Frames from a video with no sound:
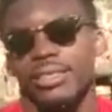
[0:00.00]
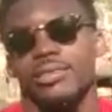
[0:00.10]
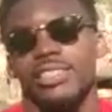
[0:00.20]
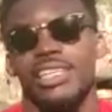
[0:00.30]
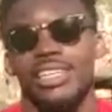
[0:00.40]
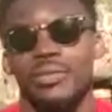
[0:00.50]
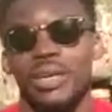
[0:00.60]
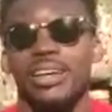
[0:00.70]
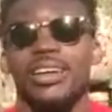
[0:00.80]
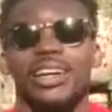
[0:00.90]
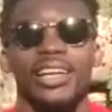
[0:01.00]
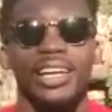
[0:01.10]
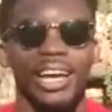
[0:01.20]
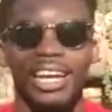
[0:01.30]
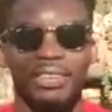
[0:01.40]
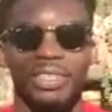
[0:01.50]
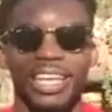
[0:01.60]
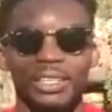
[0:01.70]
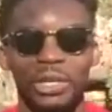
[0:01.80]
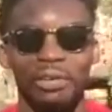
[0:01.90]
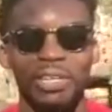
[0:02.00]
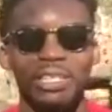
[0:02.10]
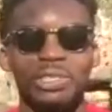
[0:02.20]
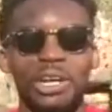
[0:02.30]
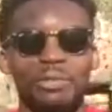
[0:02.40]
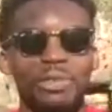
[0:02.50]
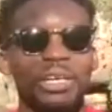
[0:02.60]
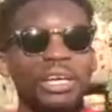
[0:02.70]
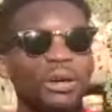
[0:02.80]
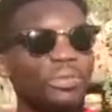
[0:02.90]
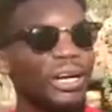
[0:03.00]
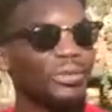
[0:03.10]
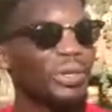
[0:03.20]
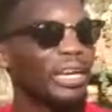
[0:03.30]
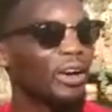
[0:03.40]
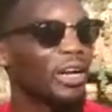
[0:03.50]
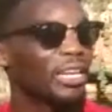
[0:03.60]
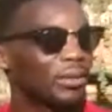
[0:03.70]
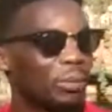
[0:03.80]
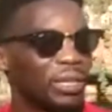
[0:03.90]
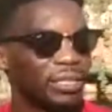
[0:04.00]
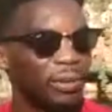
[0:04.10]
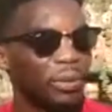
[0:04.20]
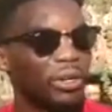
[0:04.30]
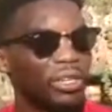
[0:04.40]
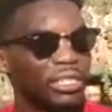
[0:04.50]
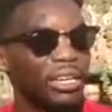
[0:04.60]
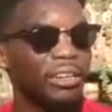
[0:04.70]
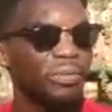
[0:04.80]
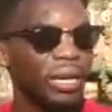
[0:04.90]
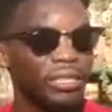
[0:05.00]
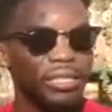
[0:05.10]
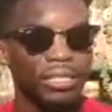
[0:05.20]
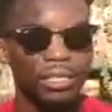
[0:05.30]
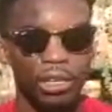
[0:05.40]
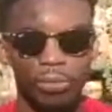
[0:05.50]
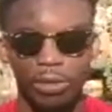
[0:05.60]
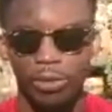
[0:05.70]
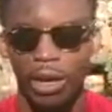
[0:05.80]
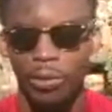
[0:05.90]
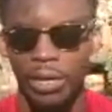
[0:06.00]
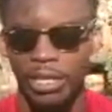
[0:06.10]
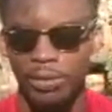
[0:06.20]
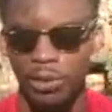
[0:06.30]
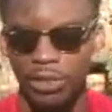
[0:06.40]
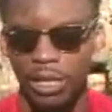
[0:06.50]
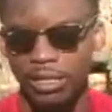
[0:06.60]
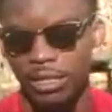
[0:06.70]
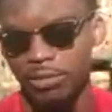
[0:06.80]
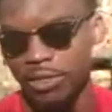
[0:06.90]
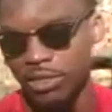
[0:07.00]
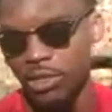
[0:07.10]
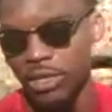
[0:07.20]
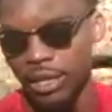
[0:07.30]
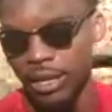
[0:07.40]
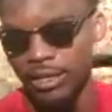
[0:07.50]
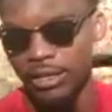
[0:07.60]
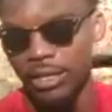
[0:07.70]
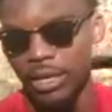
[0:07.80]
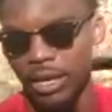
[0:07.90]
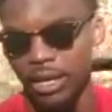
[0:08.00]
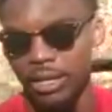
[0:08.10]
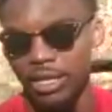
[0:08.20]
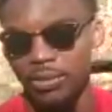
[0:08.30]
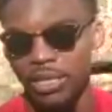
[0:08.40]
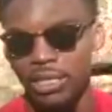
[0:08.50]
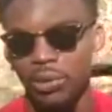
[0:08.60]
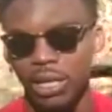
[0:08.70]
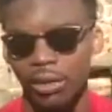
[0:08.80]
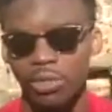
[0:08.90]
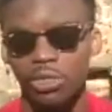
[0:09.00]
seeing that I'm here, I never think traveling stopped. But we all must take precautionary measures in terms of how we expose ourselves to certain things, and especially when it comes to